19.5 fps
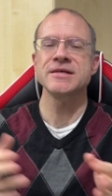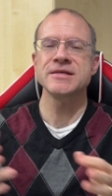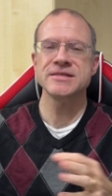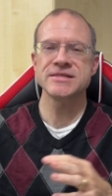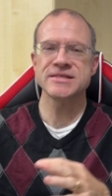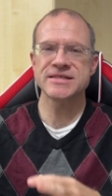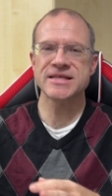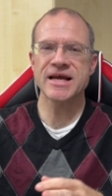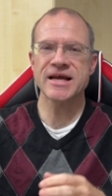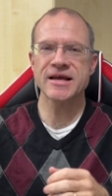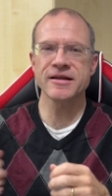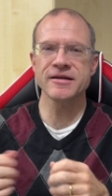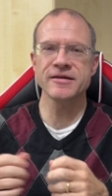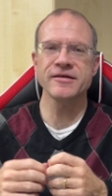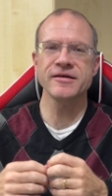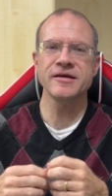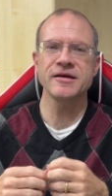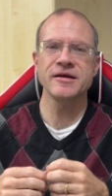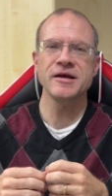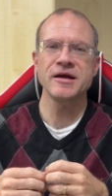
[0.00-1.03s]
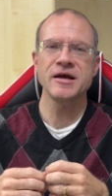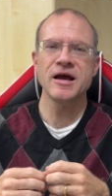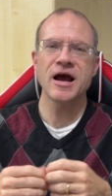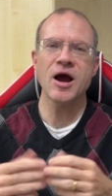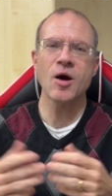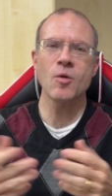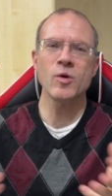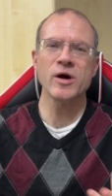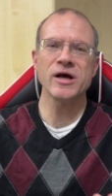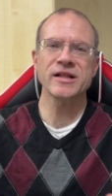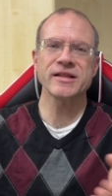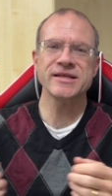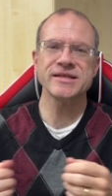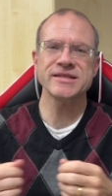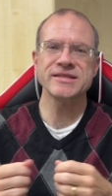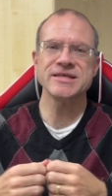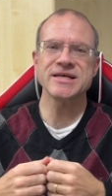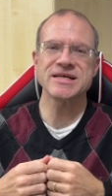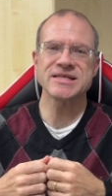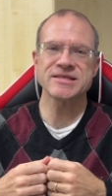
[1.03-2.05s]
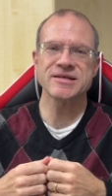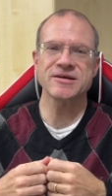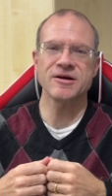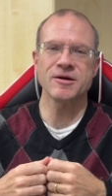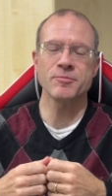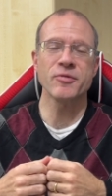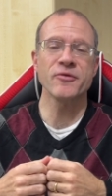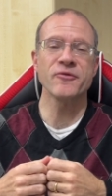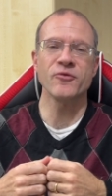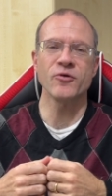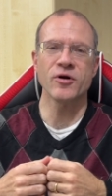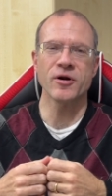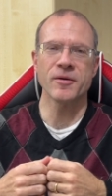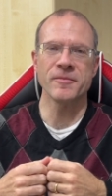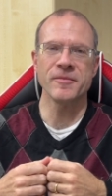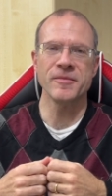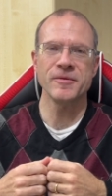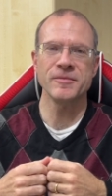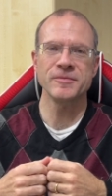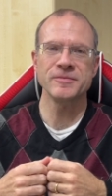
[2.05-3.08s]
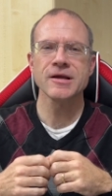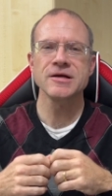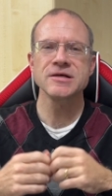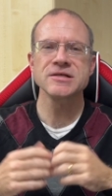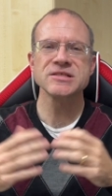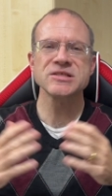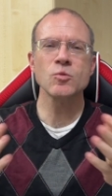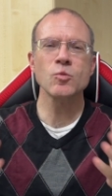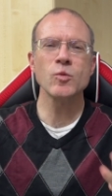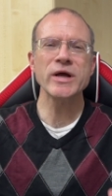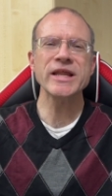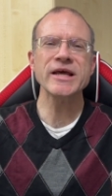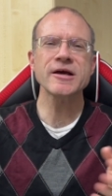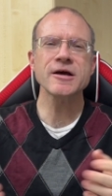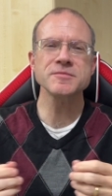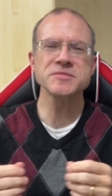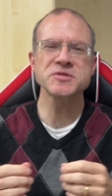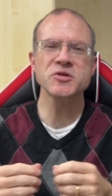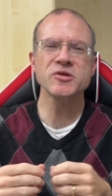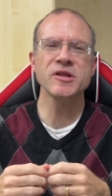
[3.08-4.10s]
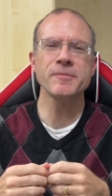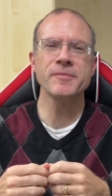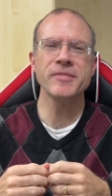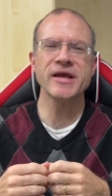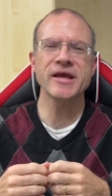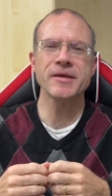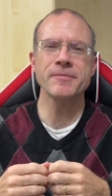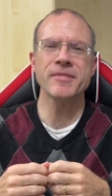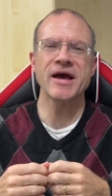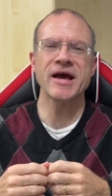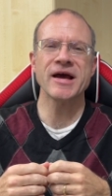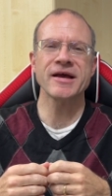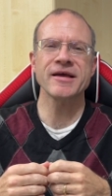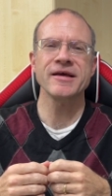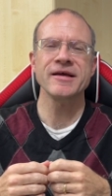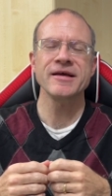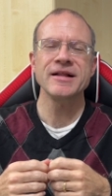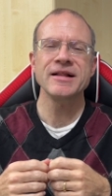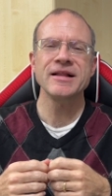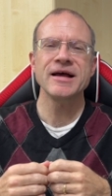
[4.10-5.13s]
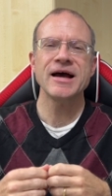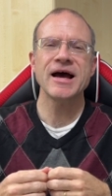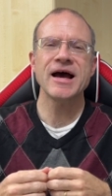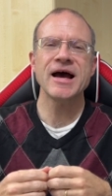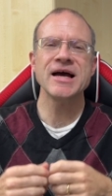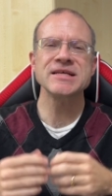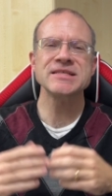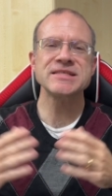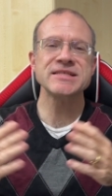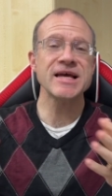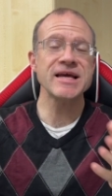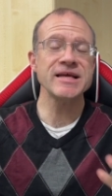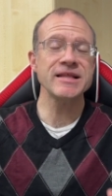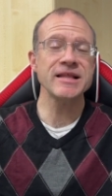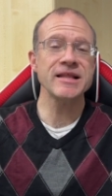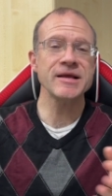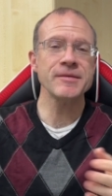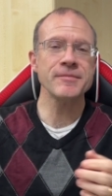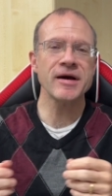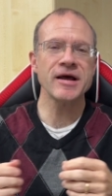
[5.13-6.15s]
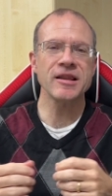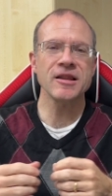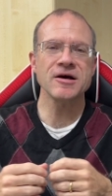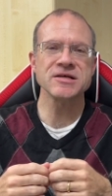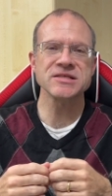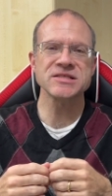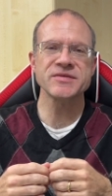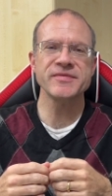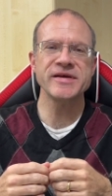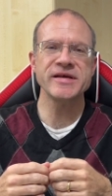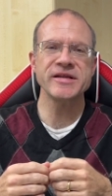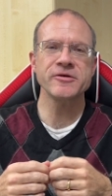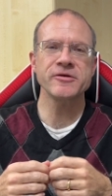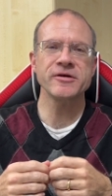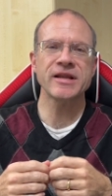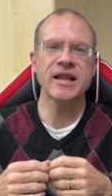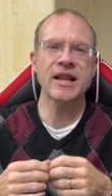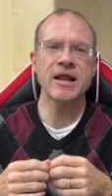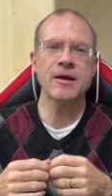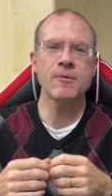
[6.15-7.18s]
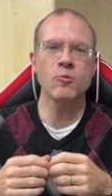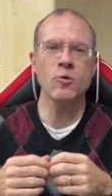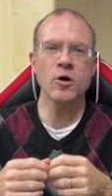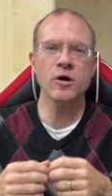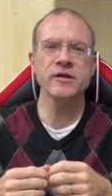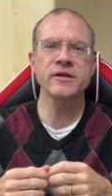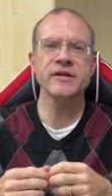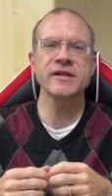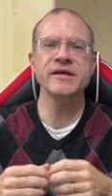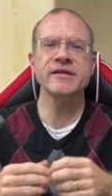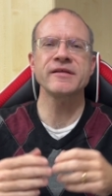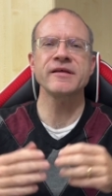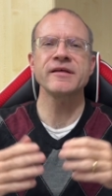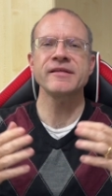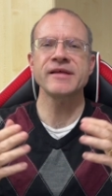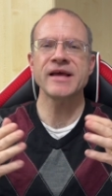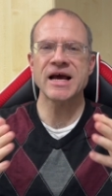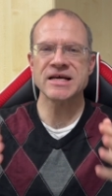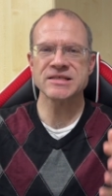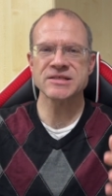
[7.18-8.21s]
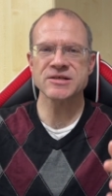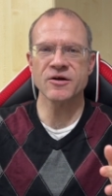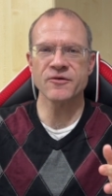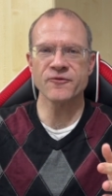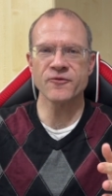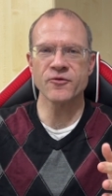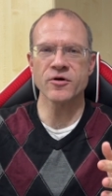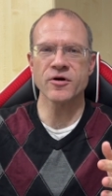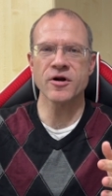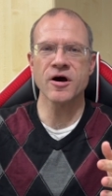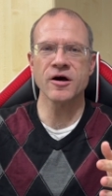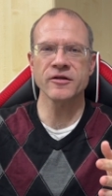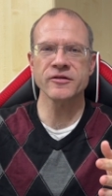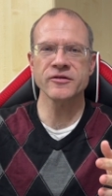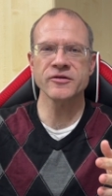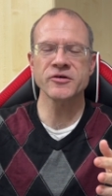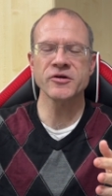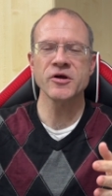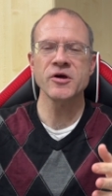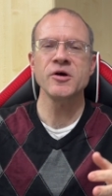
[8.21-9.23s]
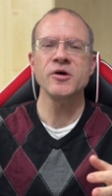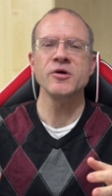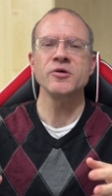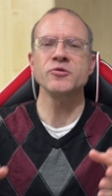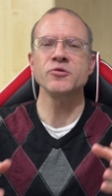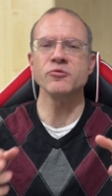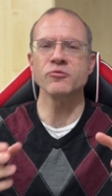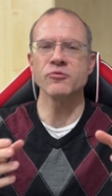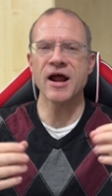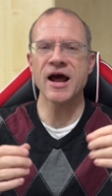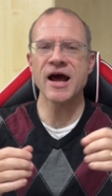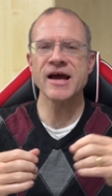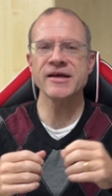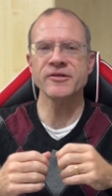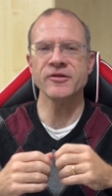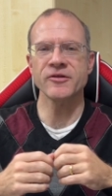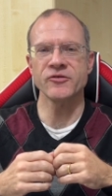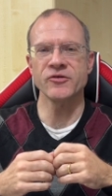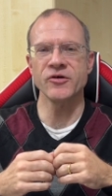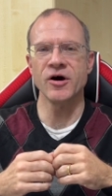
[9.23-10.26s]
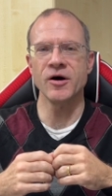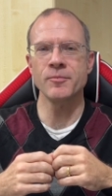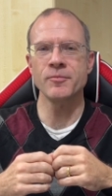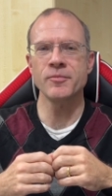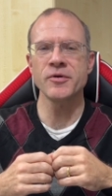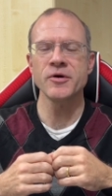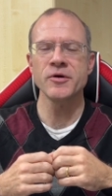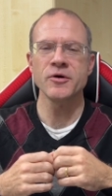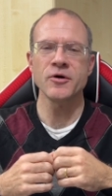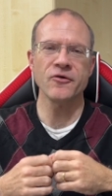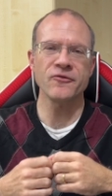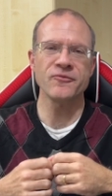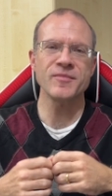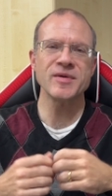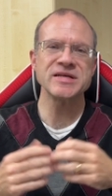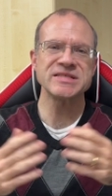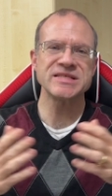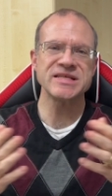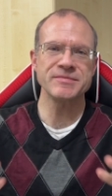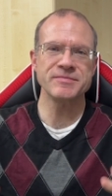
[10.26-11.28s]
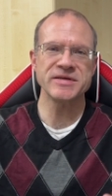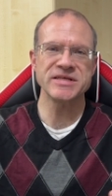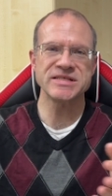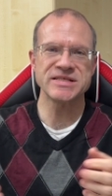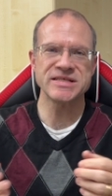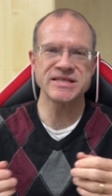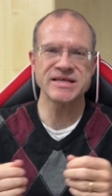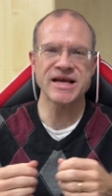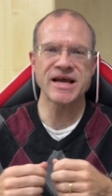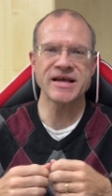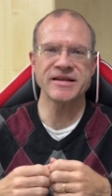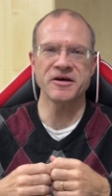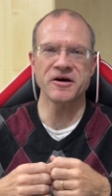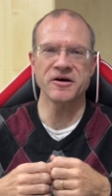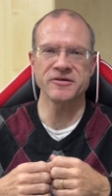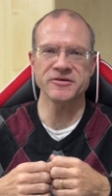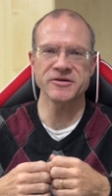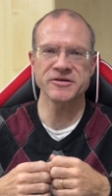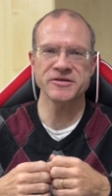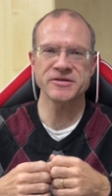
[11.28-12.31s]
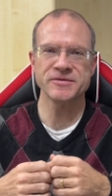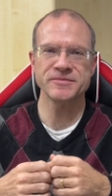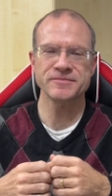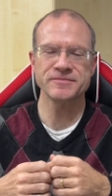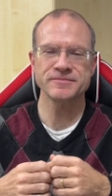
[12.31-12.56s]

Second, how well did the Askar perform? So when it comes to the piggyback, I stated in my last video that I wanted the Askar 400 to ride on top of my CPC 800.